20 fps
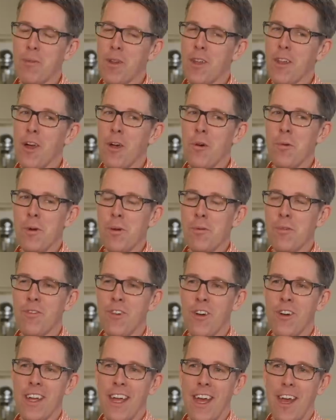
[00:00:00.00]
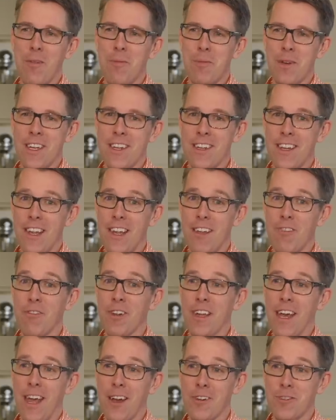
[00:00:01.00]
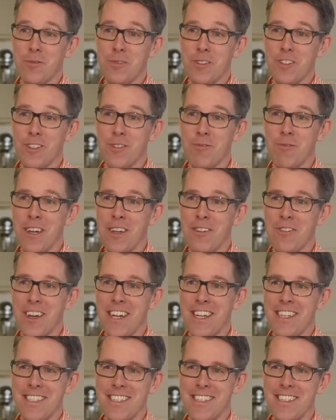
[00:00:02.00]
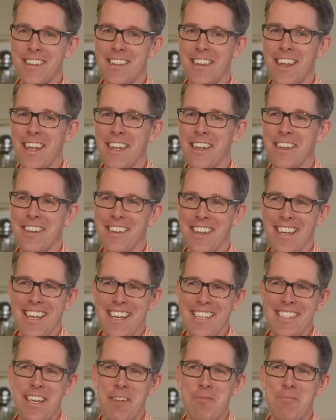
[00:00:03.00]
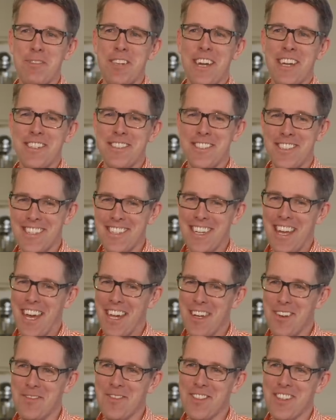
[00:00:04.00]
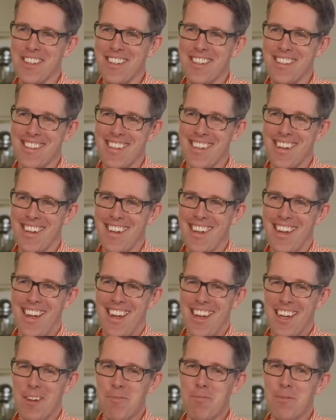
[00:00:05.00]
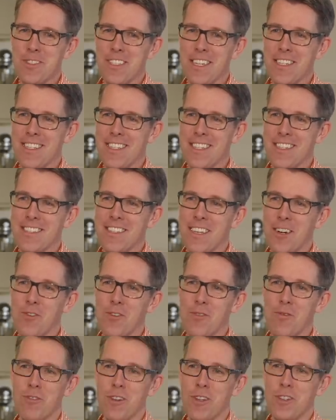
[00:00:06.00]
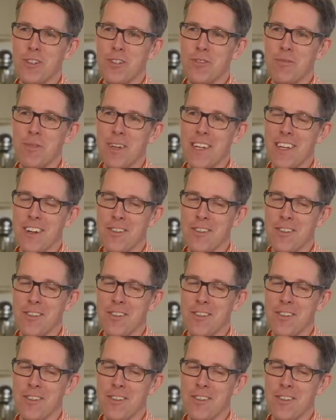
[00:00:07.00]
But no, we were very happy in a lovely house we'd just renovated and then temptation came and, uh, and presented itself in front of me.